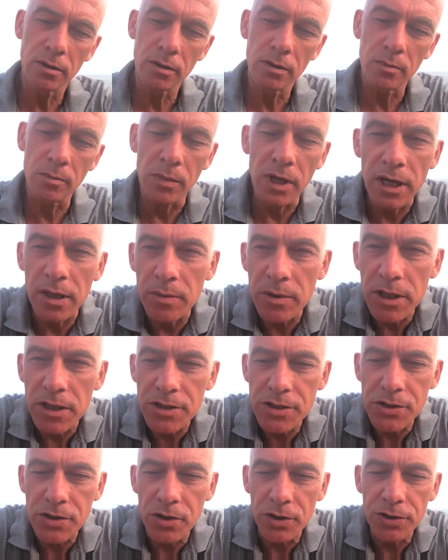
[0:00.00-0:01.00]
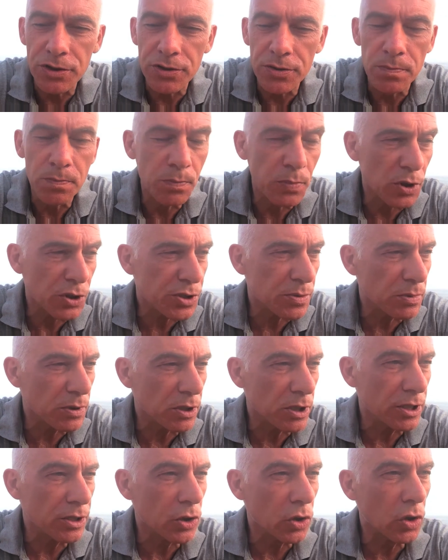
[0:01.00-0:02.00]
Maybe it's not
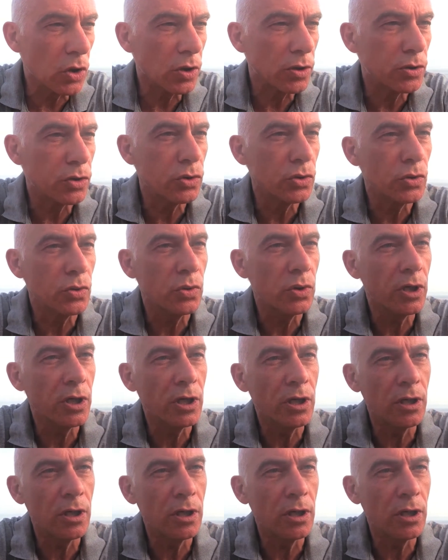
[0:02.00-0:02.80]
possible at all to